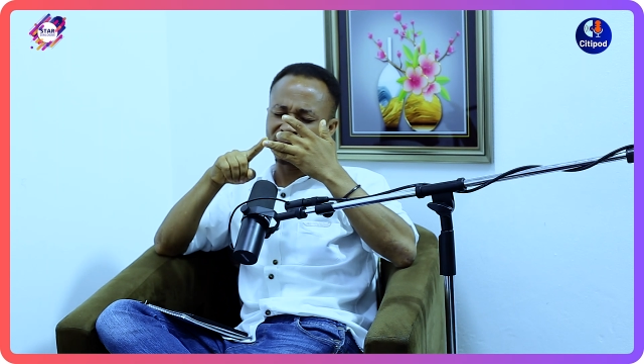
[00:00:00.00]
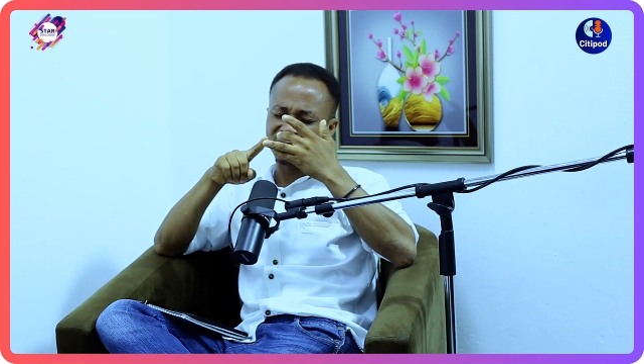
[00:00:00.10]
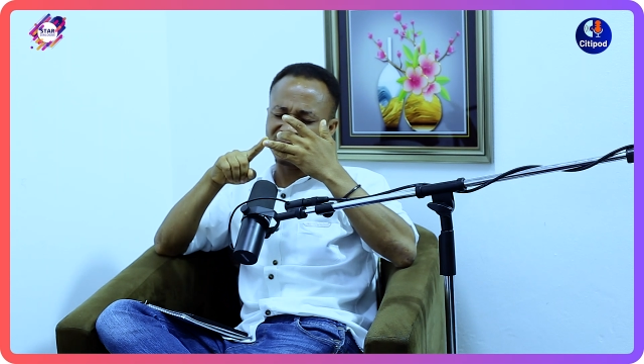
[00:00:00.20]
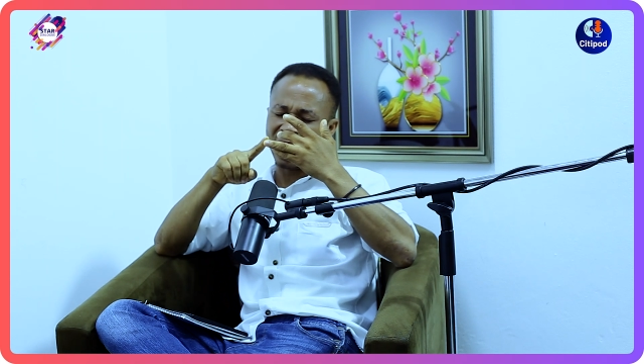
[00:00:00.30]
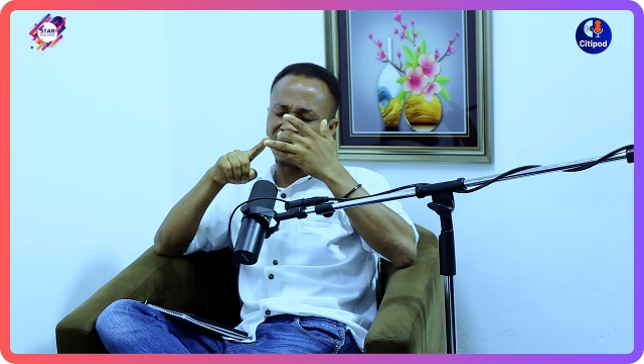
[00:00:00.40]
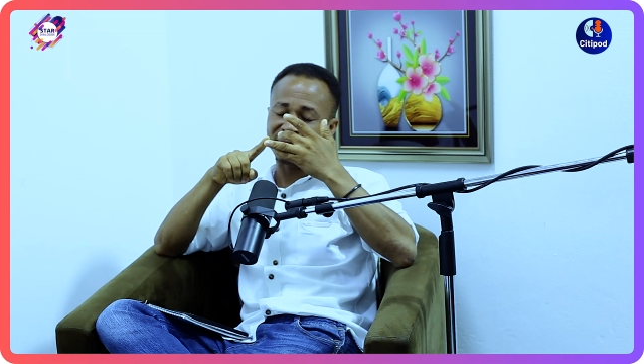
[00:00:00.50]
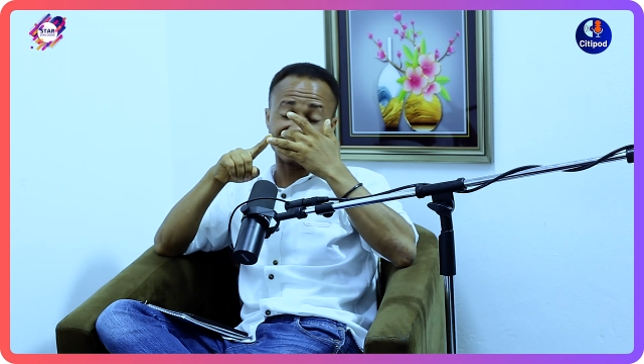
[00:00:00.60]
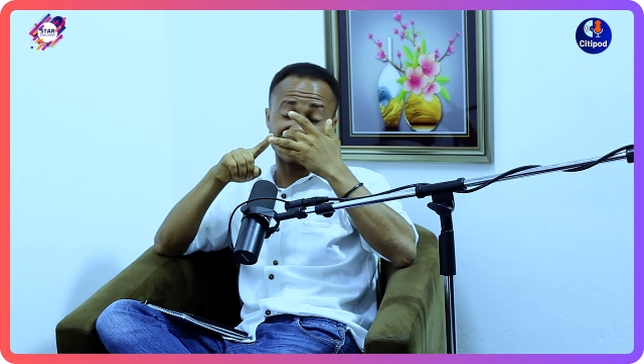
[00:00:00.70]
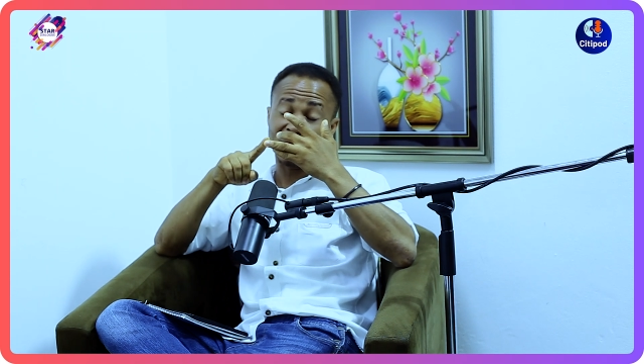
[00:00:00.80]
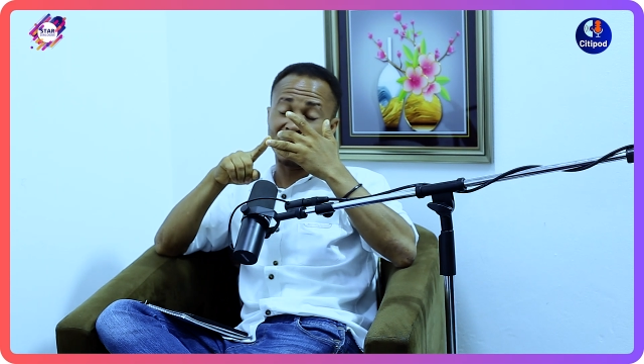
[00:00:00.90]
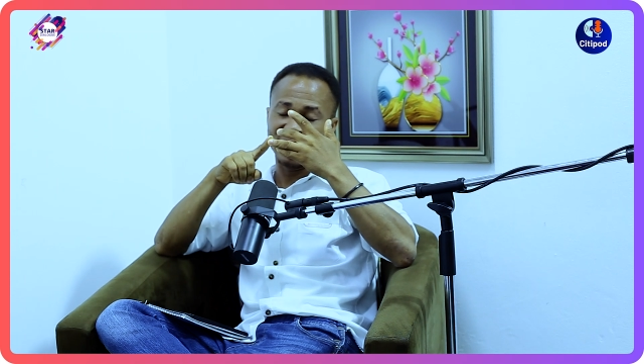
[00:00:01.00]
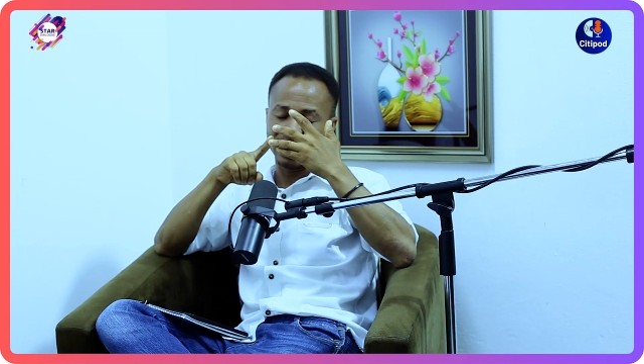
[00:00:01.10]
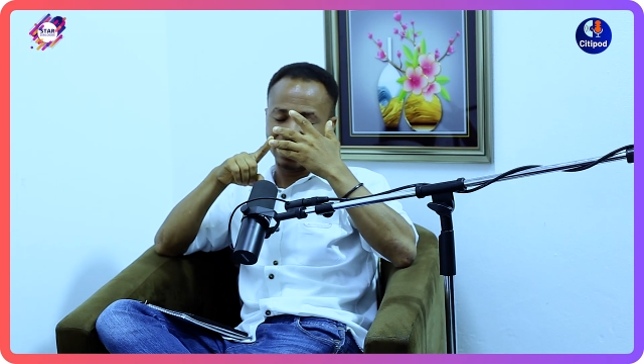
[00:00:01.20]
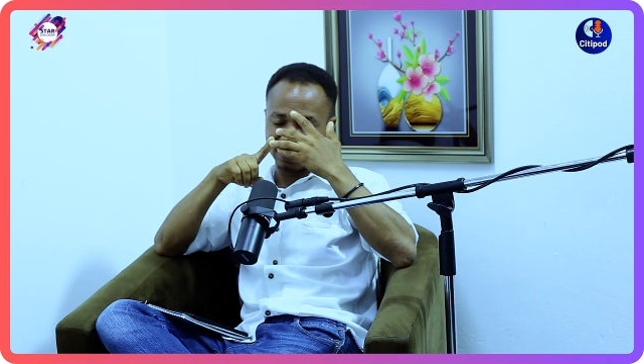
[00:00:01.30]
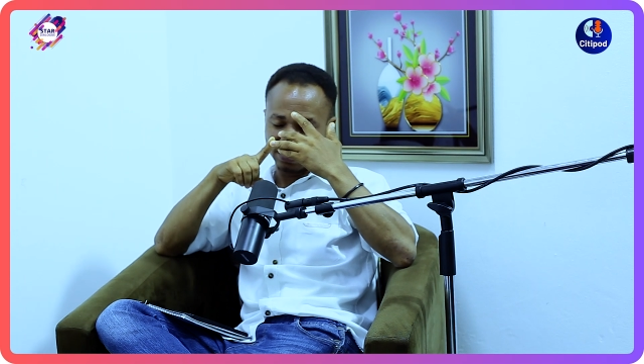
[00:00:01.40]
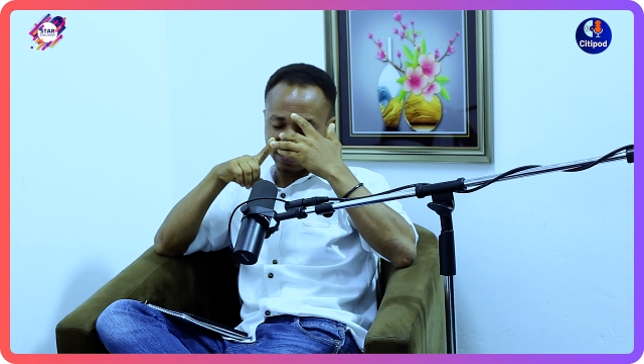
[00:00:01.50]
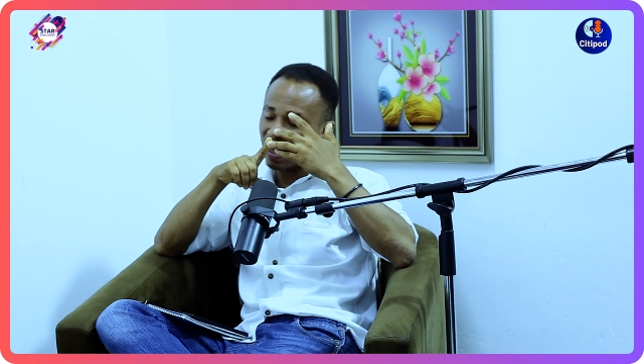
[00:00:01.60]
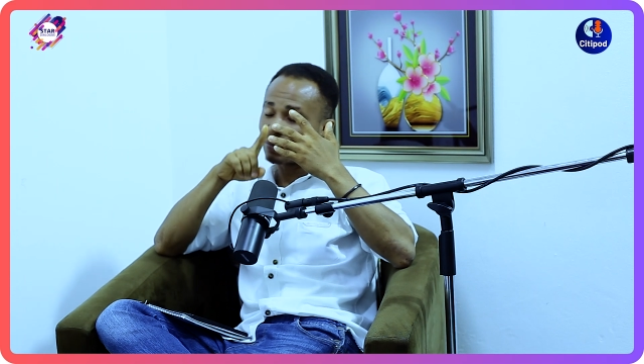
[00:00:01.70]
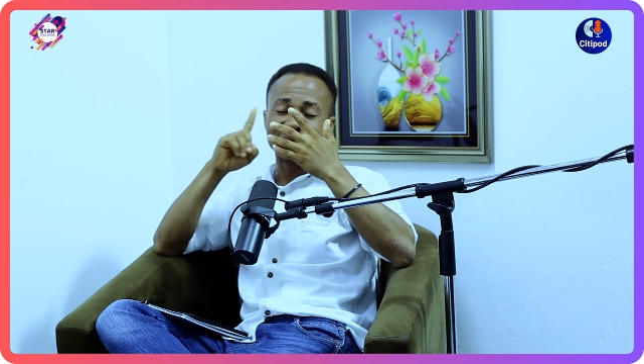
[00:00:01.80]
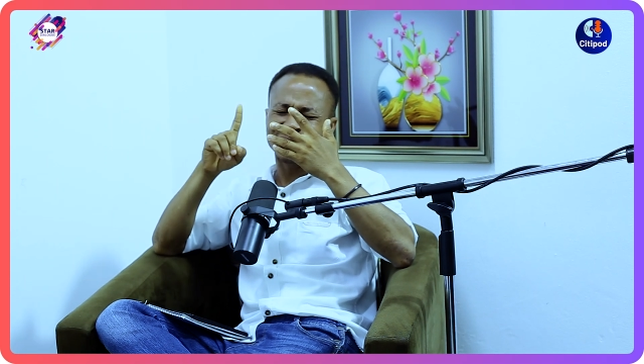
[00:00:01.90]
Satawale,
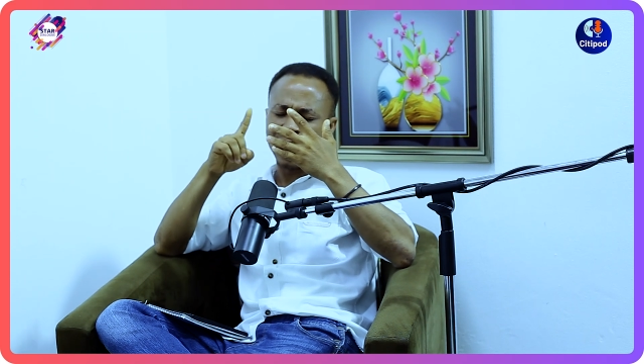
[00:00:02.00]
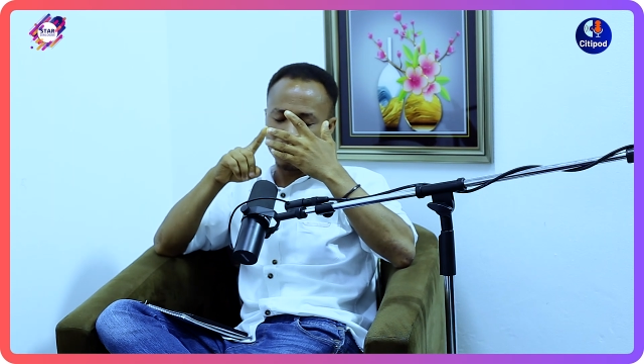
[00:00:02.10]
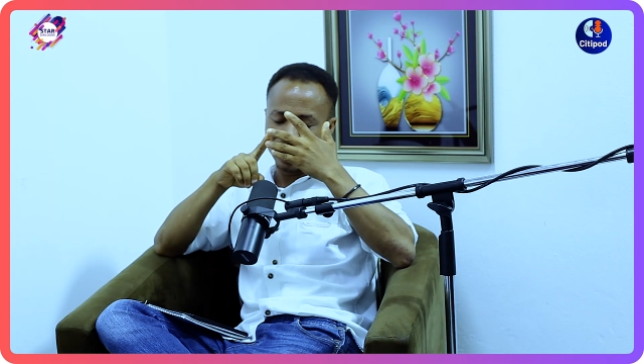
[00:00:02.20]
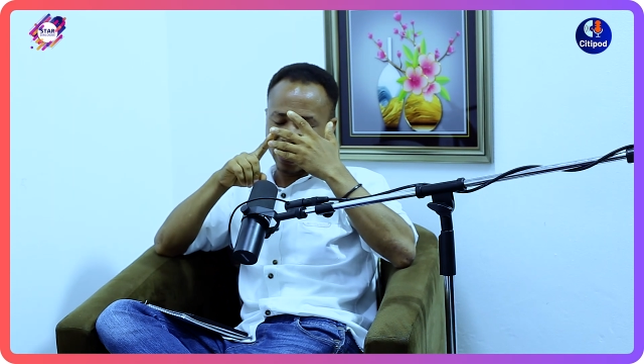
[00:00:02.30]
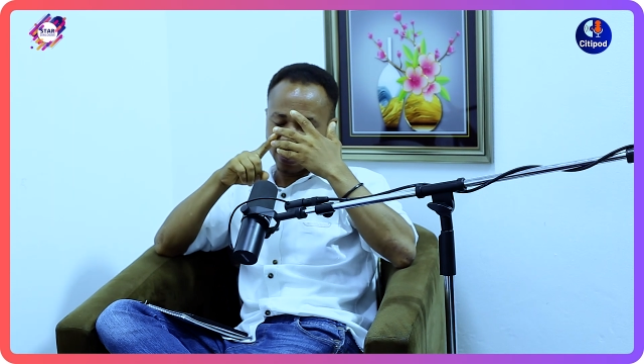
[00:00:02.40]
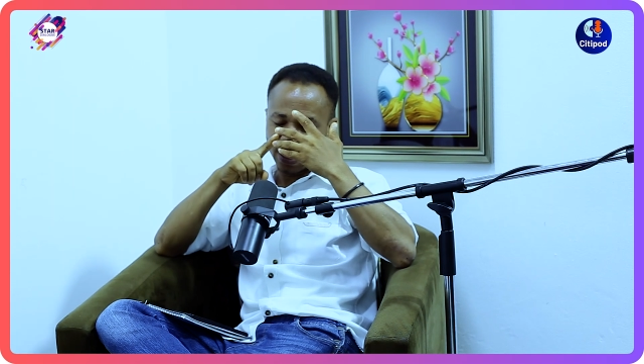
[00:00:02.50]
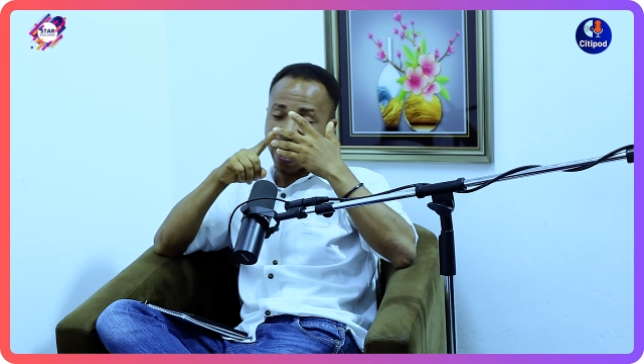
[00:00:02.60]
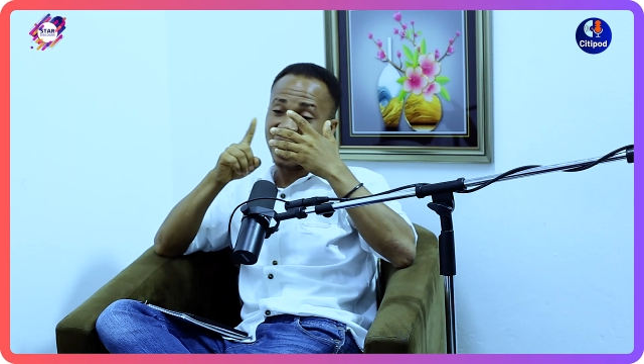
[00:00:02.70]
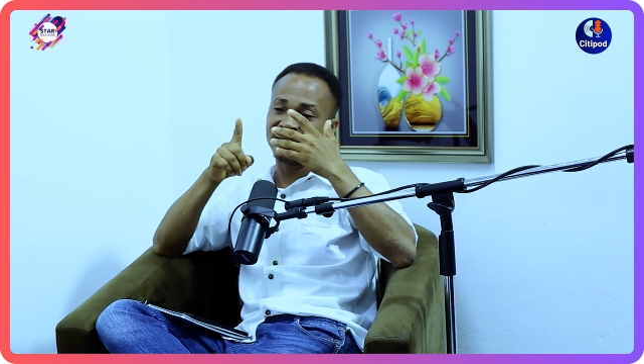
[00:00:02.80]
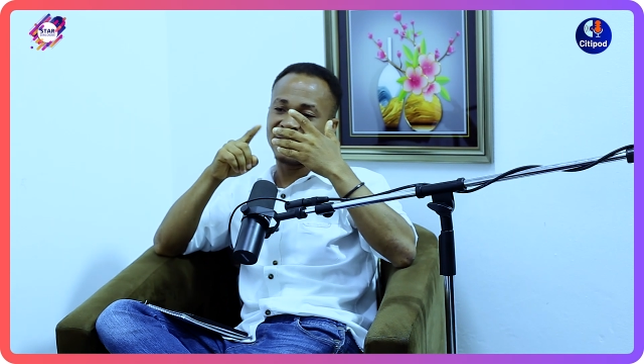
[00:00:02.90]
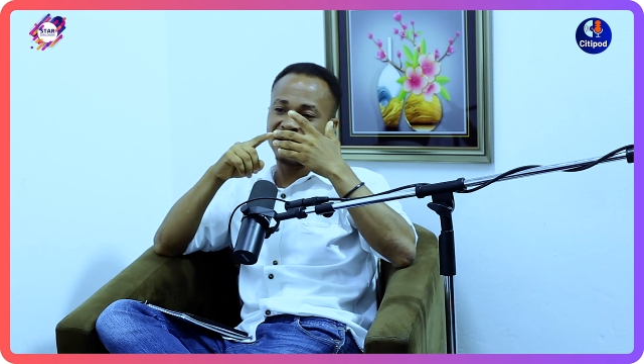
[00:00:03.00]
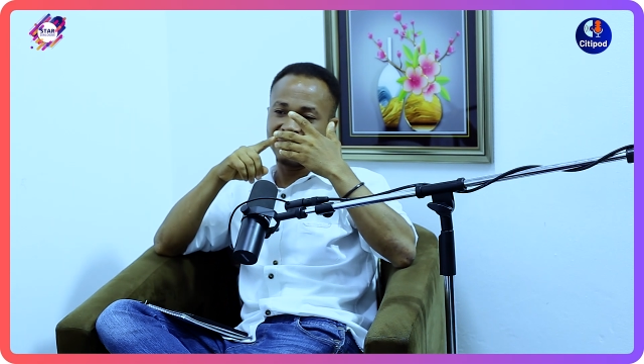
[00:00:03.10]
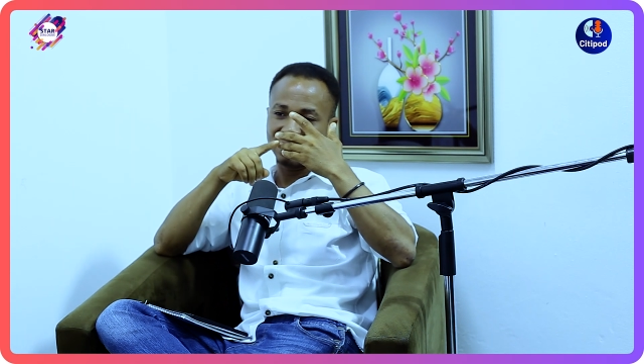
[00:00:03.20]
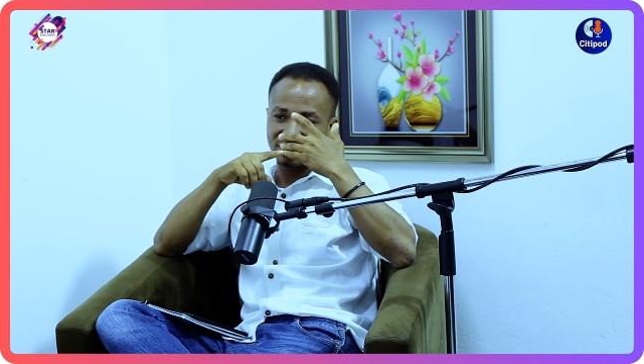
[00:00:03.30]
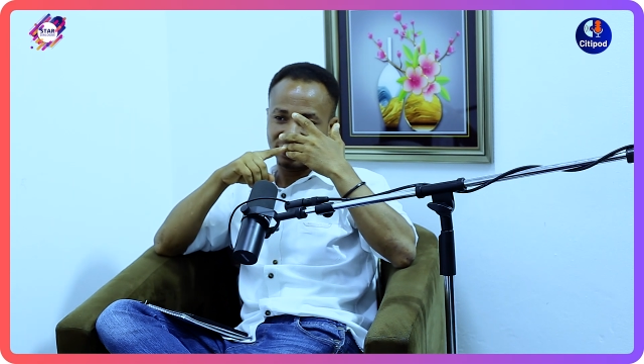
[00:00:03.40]
Sarkodie, Ajay.